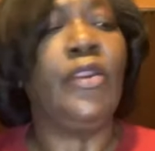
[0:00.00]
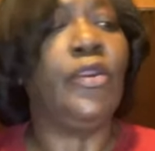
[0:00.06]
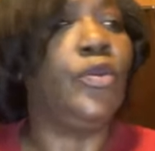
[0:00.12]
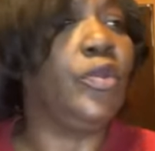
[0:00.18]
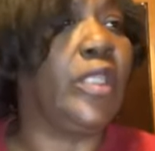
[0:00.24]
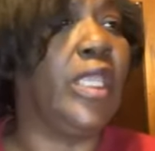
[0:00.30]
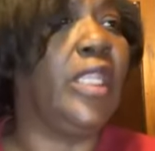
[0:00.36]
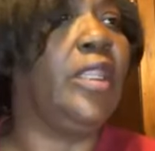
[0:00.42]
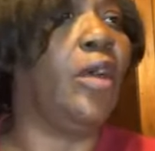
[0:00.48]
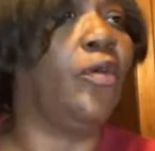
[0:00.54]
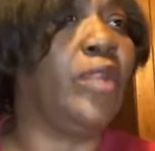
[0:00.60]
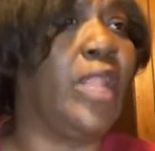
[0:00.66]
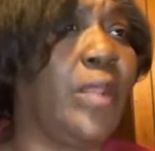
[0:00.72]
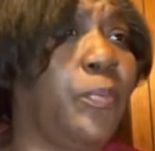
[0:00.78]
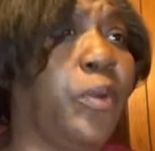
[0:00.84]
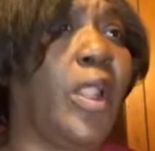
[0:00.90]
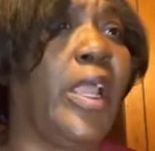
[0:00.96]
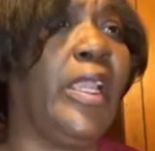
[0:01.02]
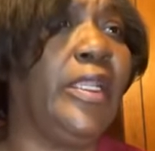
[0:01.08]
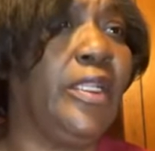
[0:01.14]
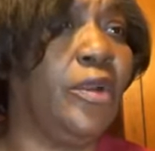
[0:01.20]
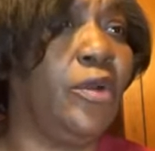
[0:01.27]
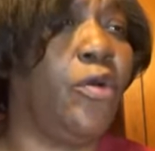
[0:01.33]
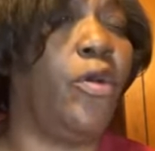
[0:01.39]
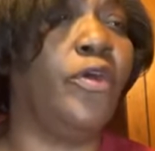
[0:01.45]
You getting on that
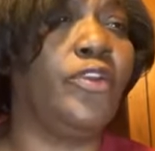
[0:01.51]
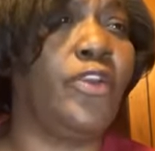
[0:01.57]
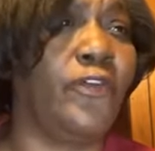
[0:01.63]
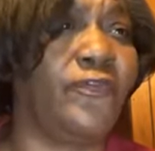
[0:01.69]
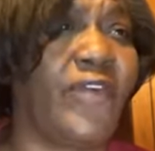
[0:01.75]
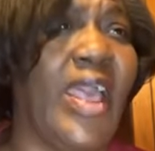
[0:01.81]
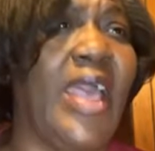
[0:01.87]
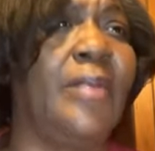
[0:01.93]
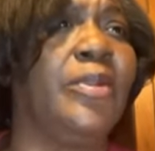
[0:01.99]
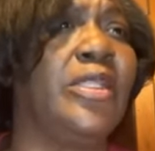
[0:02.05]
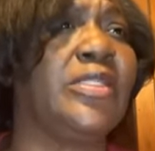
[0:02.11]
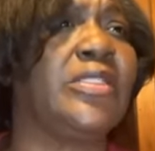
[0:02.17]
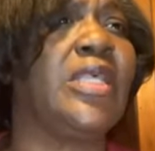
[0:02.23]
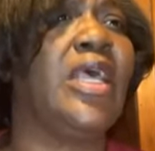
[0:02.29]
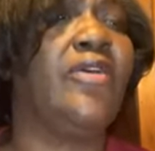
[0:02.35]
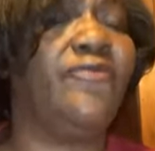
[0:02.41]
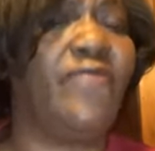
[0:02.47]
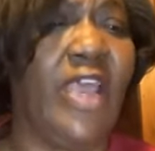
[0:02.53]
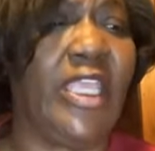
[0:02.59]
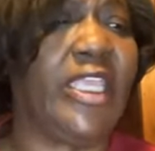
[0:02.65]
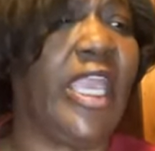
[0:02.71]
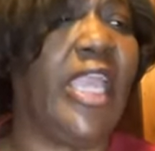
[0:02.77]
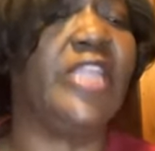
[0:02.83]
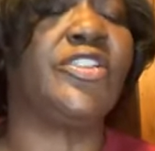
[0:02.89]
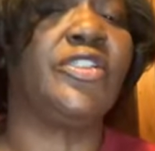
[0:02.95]
plane to go on your fabulous
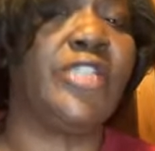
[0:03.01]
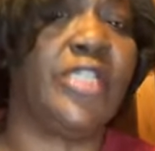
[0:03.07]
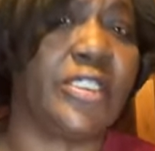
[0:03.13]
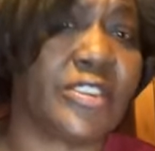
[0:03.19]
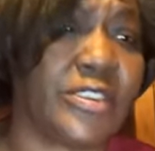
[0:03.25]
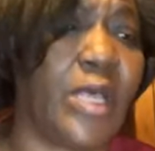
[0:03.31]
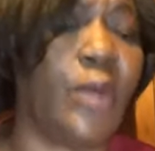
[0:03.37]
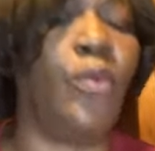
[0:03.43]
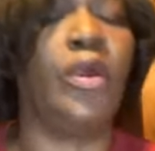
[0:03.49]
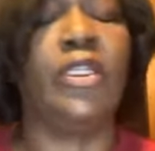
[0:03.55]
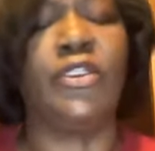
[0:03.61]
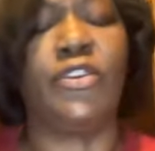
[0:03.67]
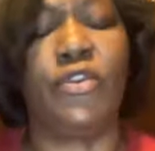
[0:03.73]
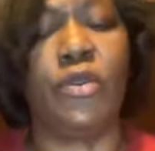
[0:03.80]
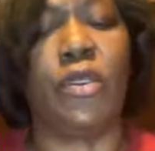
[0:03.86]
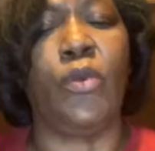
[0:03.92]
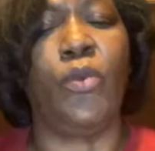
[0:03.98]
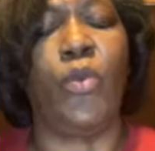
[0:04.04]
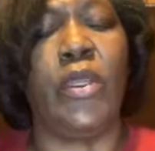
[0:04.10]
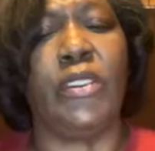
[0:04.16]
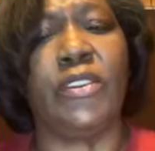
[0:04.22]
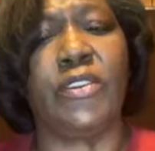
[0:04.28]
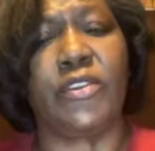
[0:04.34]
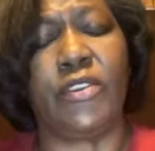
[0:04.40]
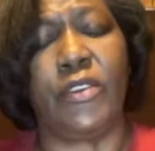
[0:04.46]
vacation, there's someone that you can
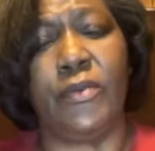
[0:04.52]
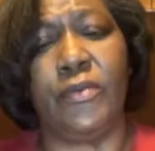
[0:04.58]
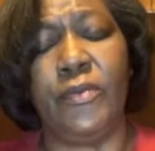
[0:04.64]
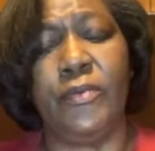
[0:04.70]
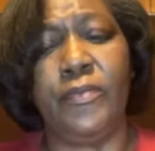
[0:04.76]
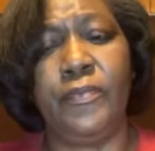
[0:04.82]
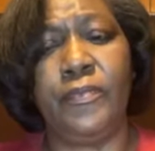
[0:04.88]
witness to.